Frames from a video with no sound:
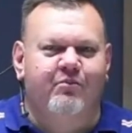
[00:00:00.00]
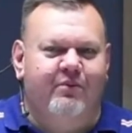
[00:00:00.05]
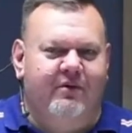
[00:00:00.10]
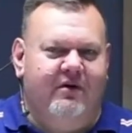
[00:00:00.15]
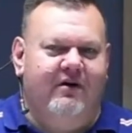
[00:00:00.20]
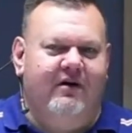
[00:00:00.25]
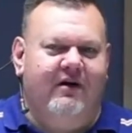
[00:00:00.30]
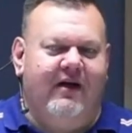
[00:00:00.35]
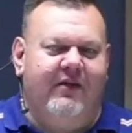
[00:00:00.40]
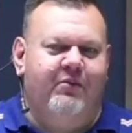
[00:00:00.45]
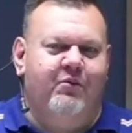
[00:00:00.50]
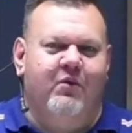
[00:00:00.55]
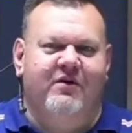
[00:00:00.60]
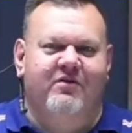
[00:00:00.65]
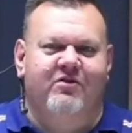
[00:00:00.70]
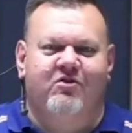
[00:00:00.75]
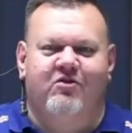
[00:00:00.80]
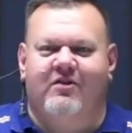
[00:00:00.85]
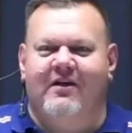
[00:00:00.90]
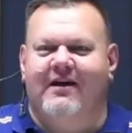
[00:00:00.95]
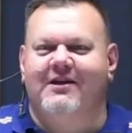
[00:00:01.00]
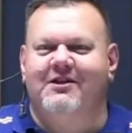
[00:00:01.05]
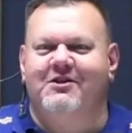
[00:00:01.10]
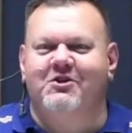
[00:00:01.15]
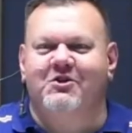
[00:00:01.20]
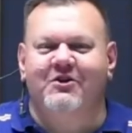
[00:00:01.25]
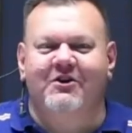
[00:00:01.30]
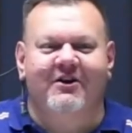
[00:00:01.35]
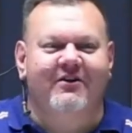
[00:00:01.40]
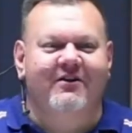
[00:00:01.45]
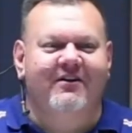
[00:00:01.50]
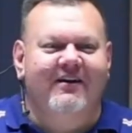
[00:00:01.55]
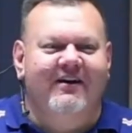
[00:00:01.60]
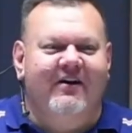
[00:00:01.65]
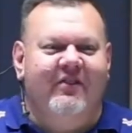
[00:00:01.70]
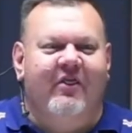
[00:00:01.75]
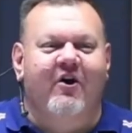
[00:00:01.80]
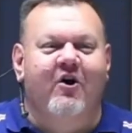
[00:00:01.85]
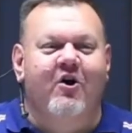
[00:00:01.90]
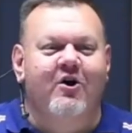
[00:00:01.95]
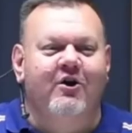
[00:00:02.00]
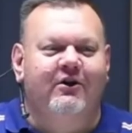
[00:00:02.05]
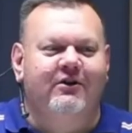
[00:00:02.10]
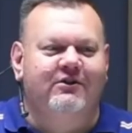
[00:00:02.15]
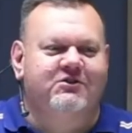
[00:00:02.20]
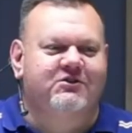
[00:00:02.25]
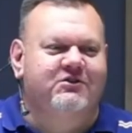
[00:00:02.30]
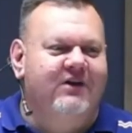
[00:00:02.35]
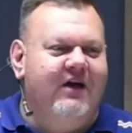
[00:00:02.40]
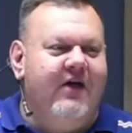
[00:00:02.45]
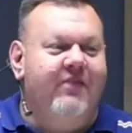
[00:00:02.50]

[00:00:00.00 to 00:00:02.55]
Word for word: uh, at one stage, you know, the girls,